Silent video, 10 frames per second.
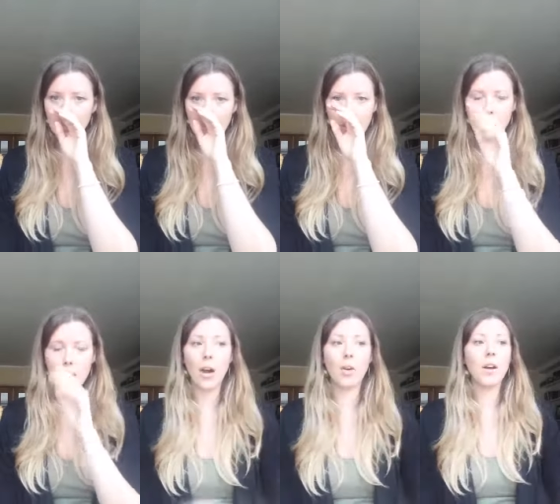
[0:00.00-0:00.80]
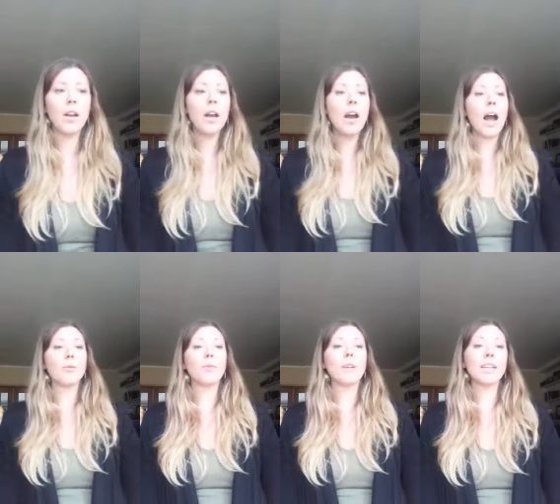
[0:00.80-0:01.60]
So, I
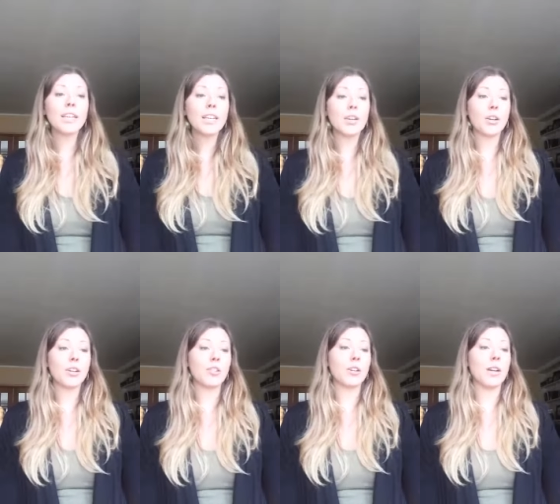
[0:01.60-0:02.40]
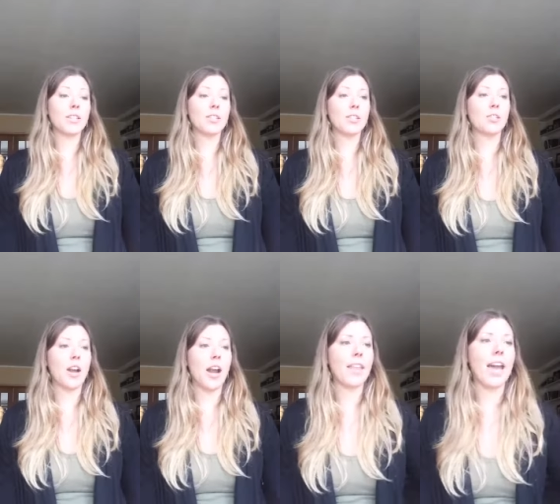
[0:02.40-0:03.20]
really encourage you guys to
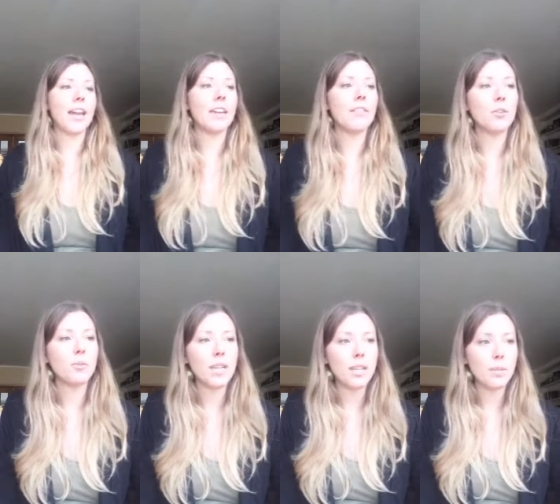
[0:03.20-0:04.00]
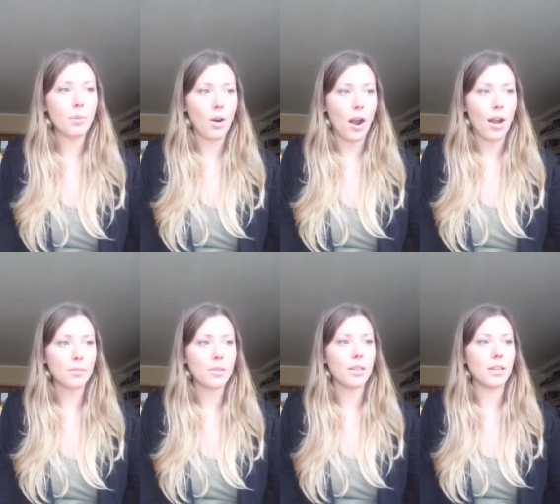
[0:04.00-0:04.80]
try that. And if you need
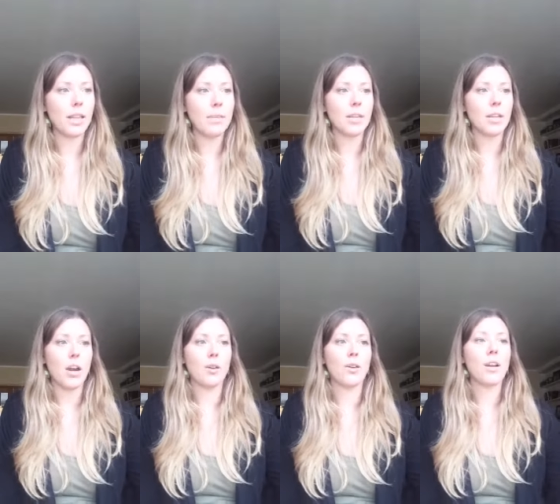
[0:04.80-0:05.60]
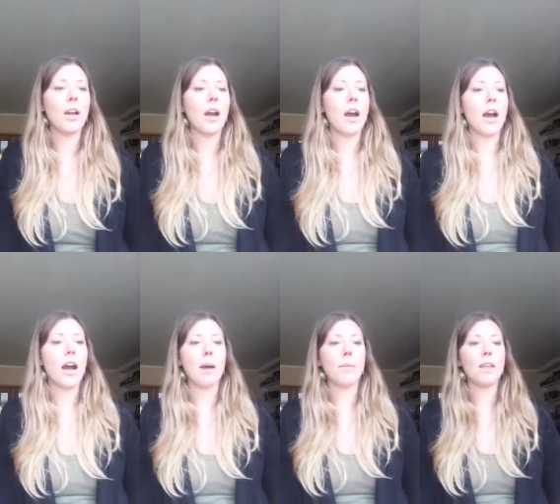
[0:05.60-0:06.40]
prompts, let me know.
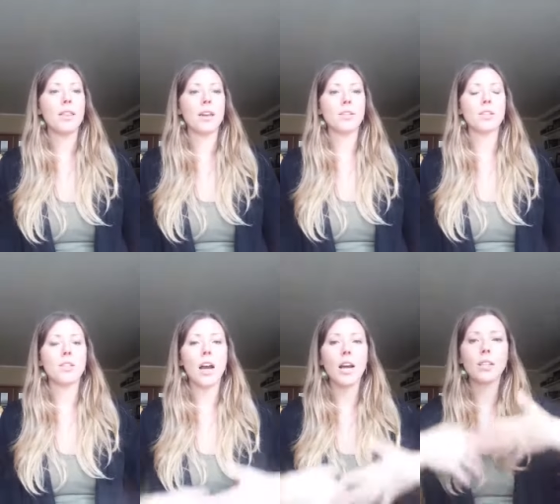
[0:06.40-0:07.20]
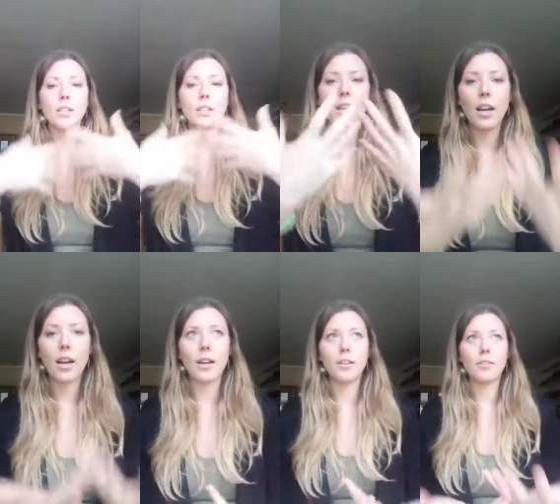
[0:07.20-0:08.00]
Um, there's tons
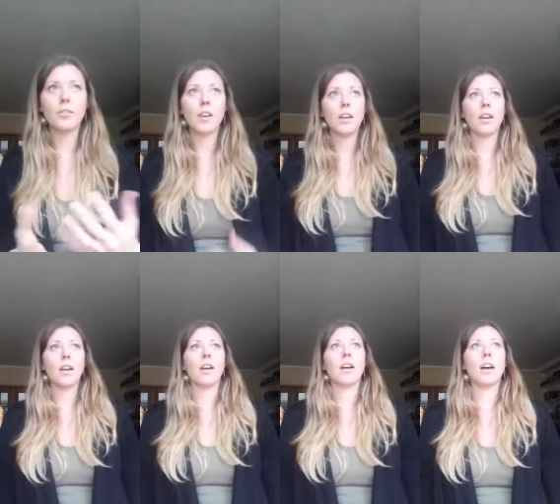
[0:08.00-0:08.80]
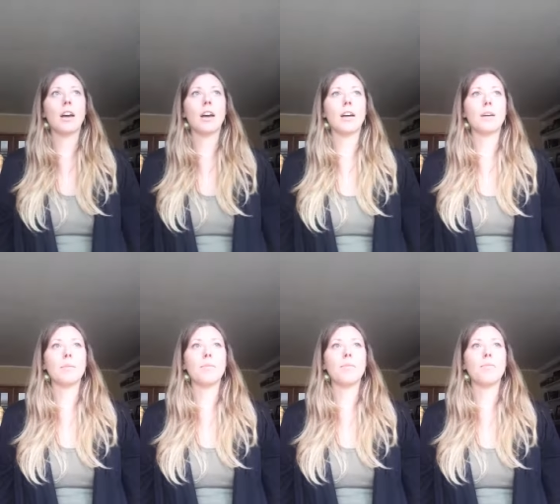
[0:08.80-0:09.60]
of,
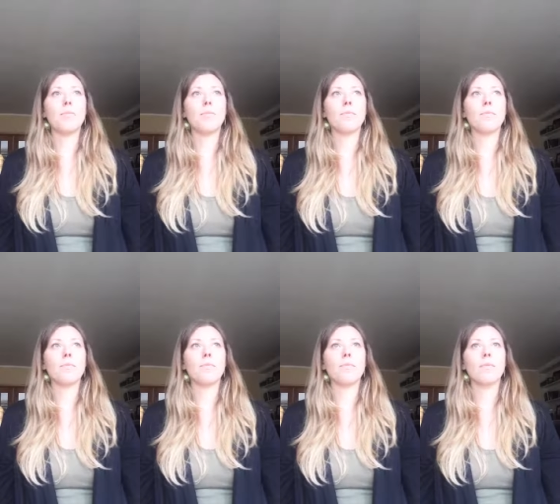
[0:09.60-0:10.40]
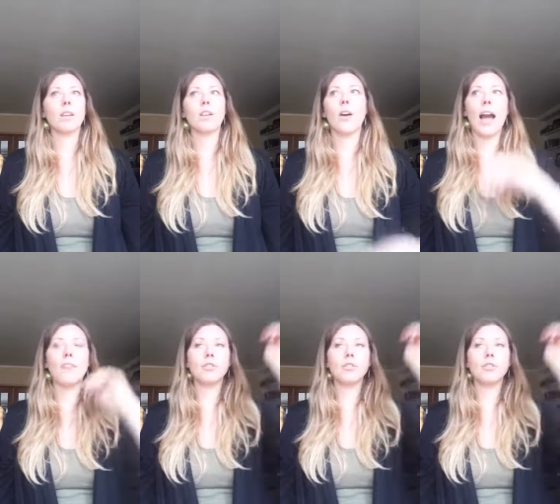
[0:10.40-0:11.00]
um, you know, after